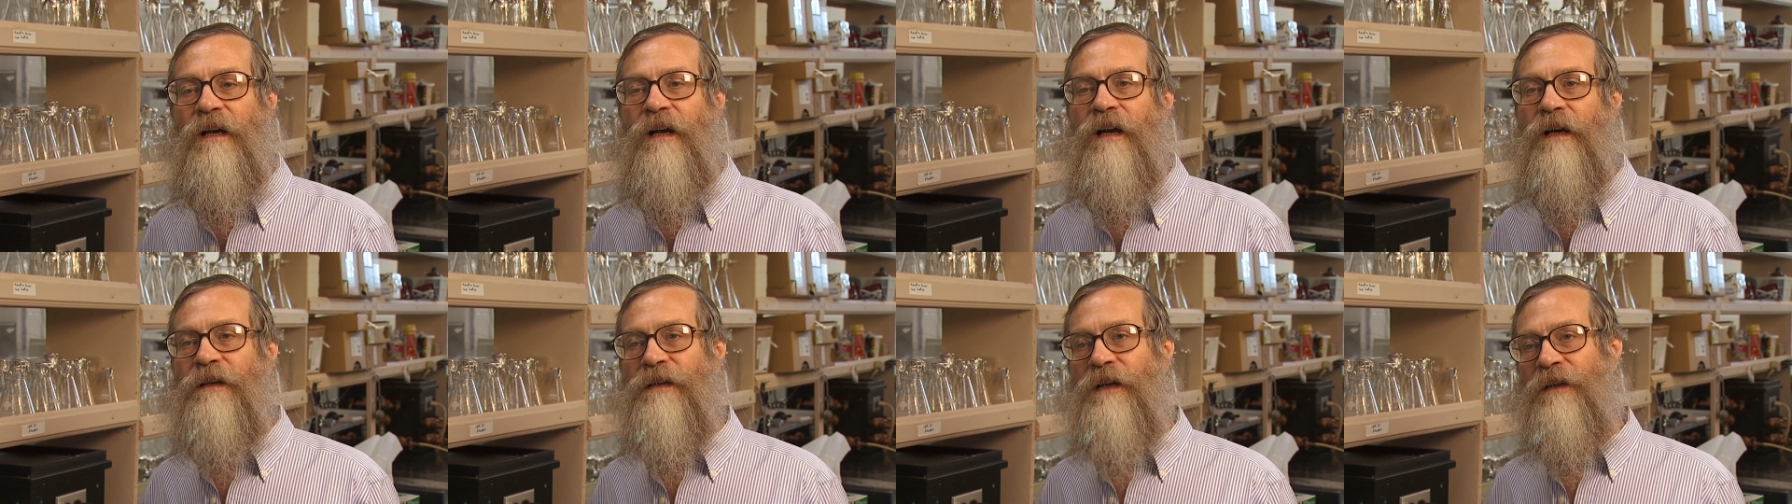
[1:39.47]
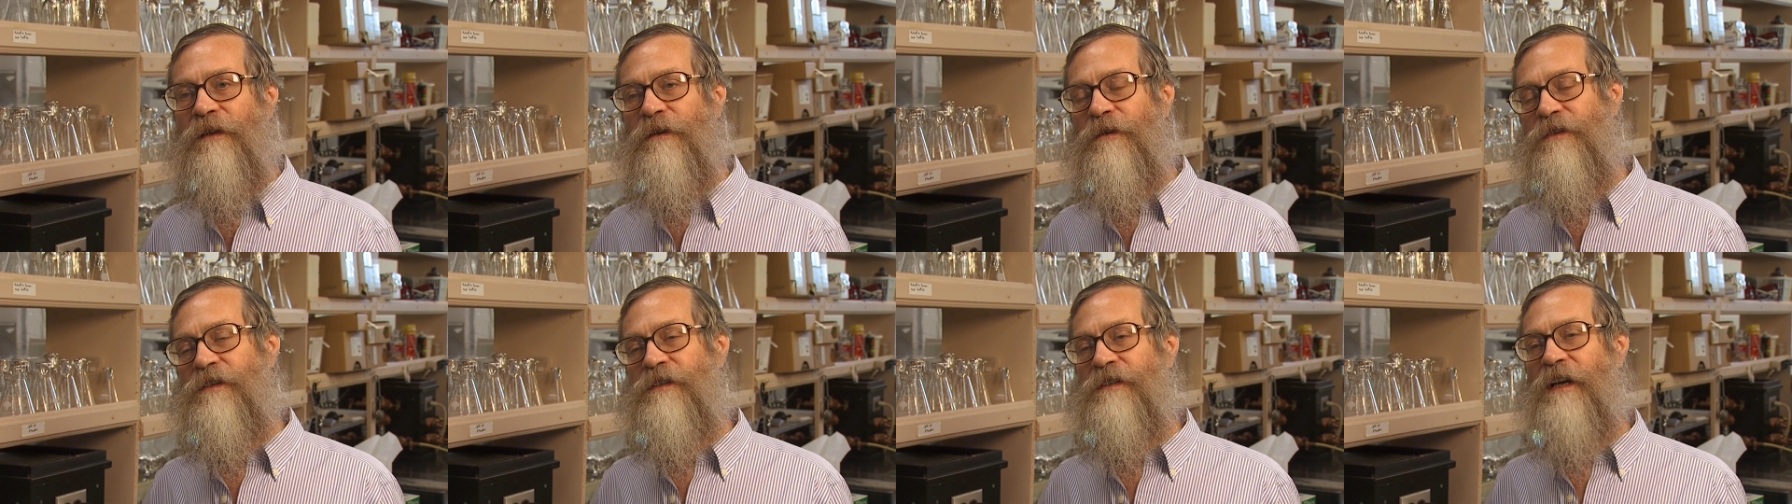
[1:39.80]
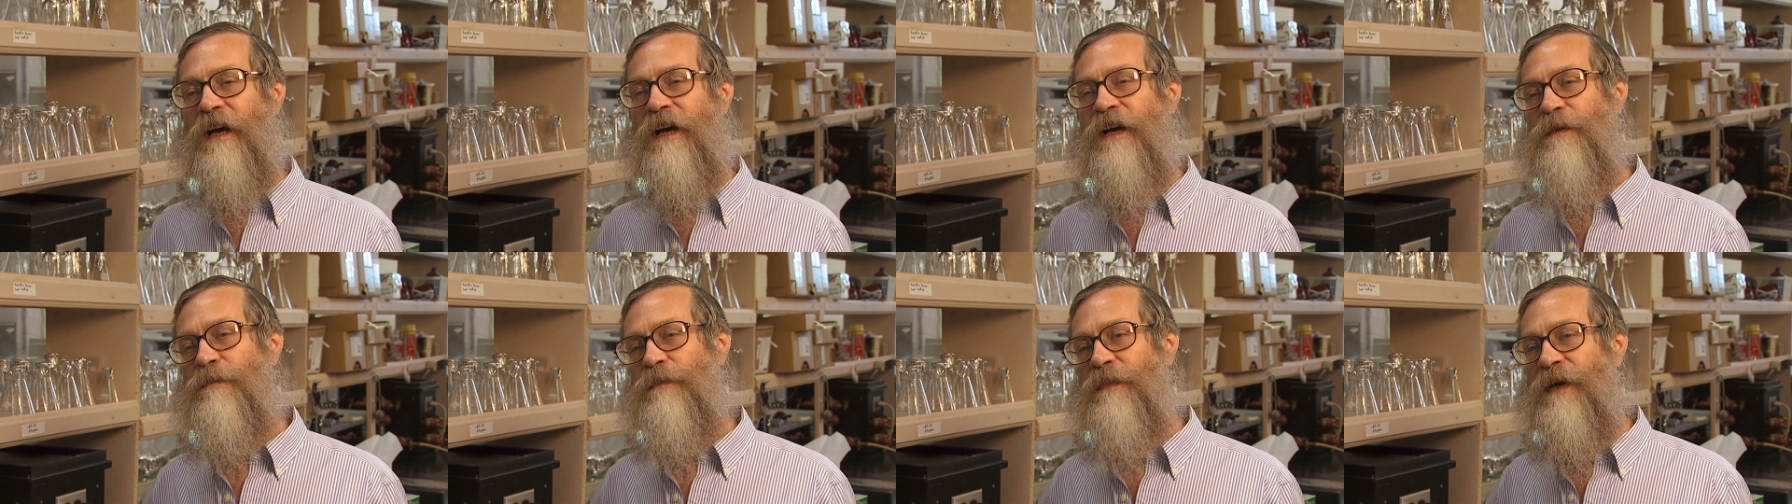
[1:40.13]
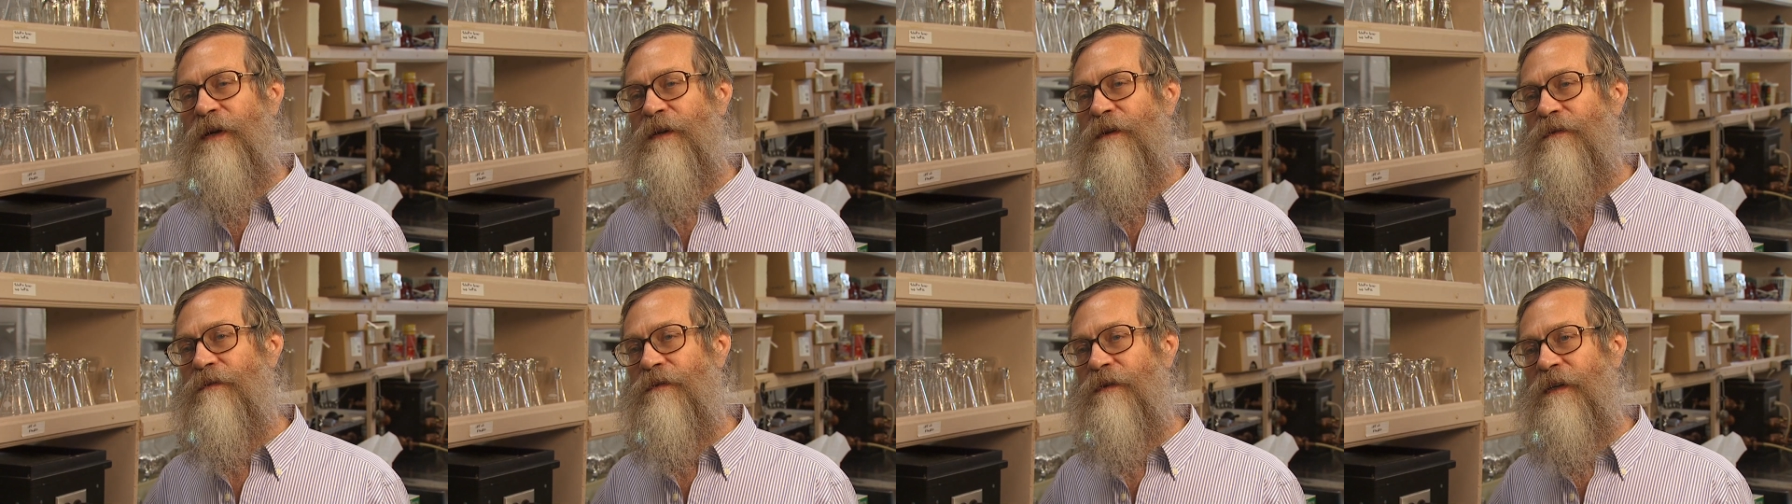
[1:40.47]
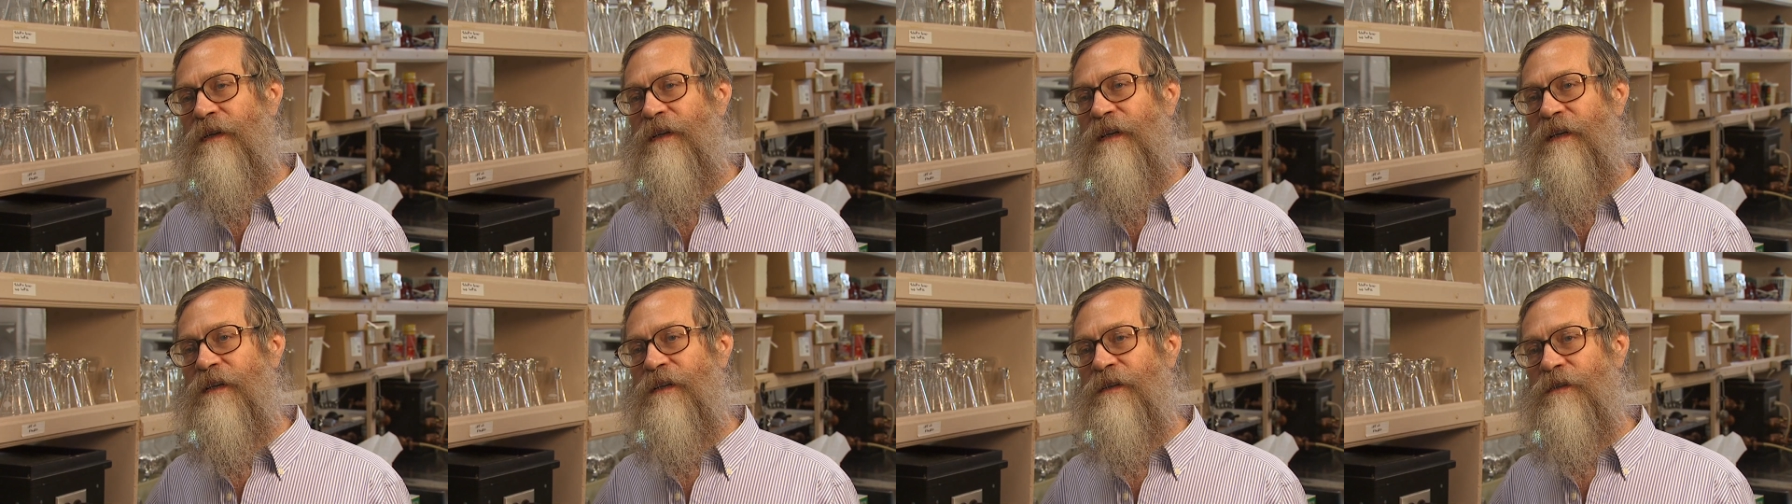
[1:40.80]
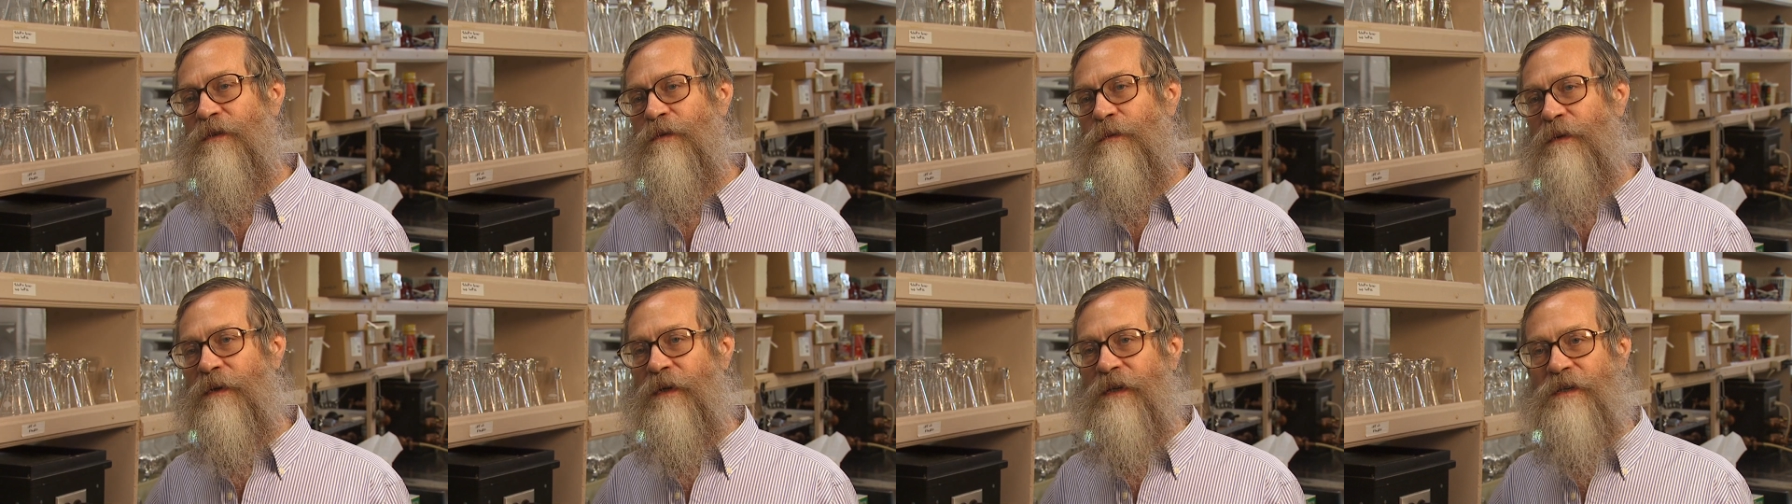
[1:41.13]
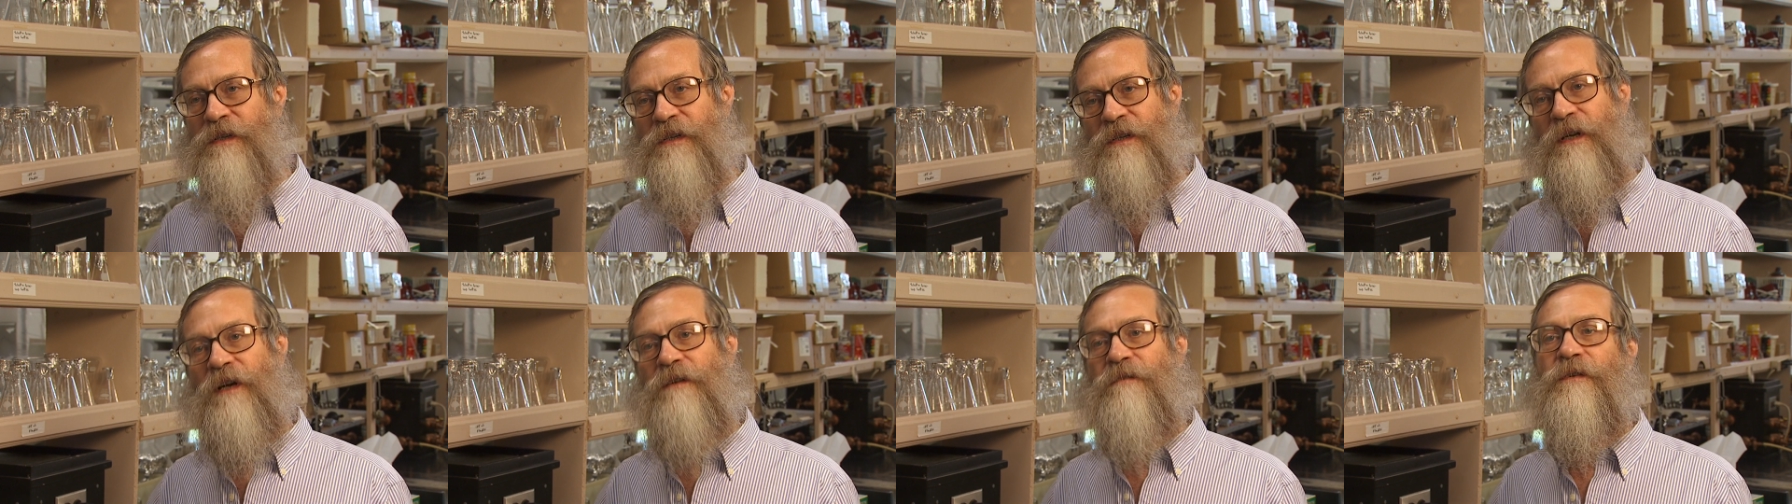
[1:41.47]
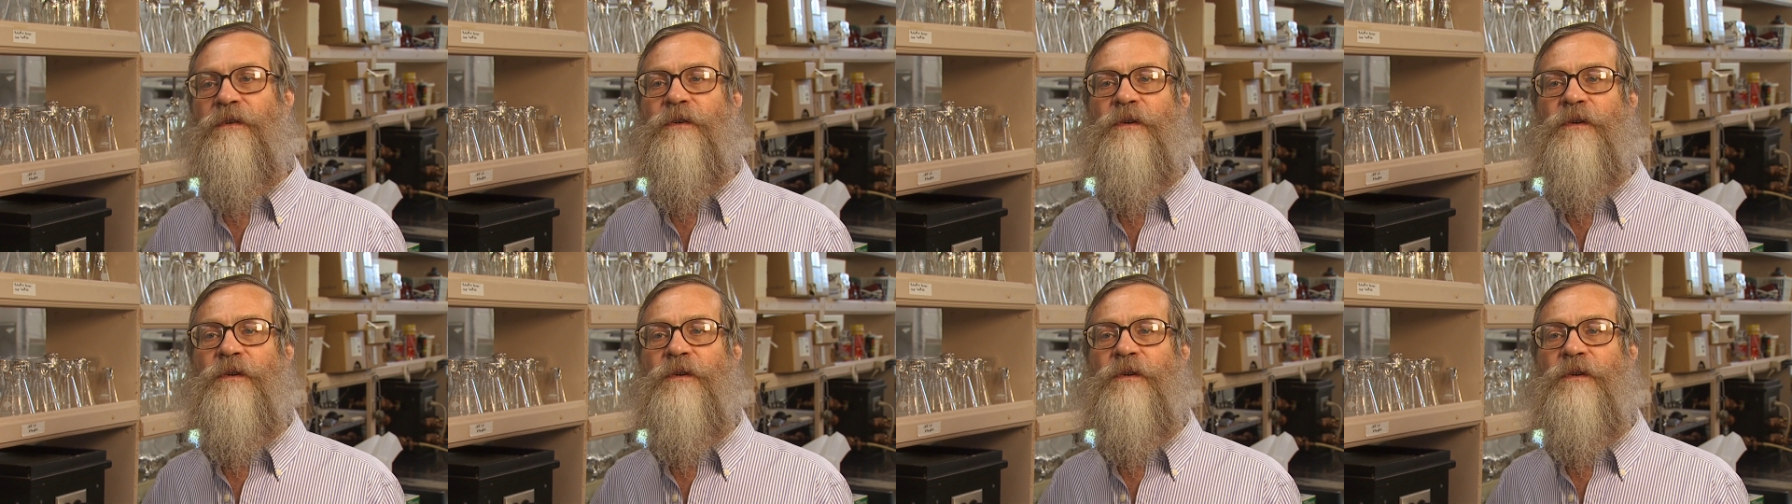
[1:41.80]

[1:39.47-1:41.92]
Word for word: Another side benefit is we discover